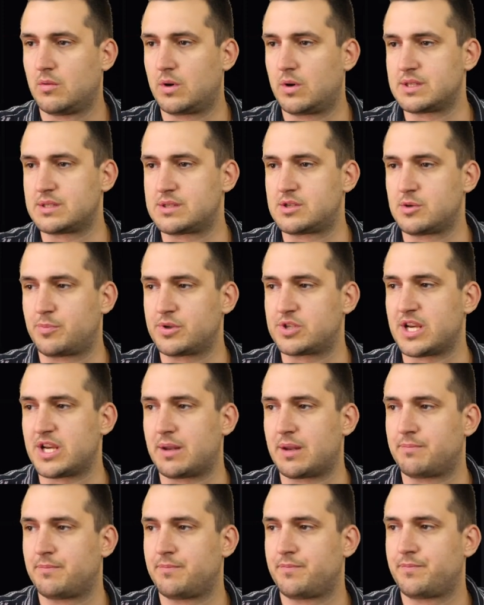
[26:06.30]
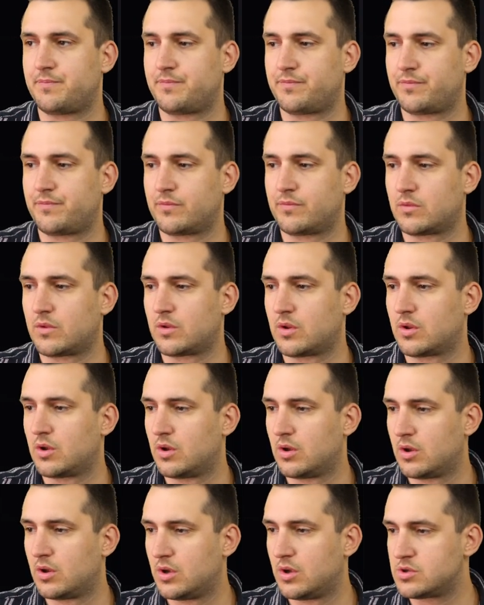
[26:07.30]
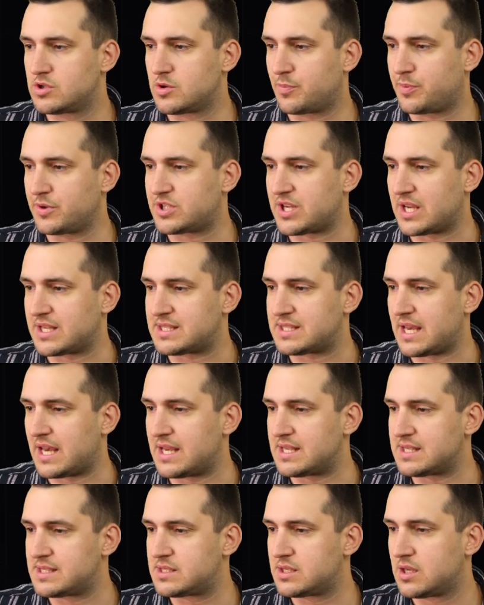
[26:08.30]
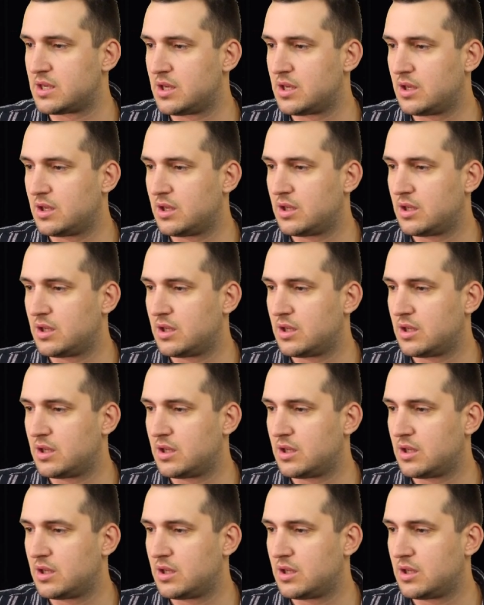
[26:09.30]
What is a super chat? Super chat says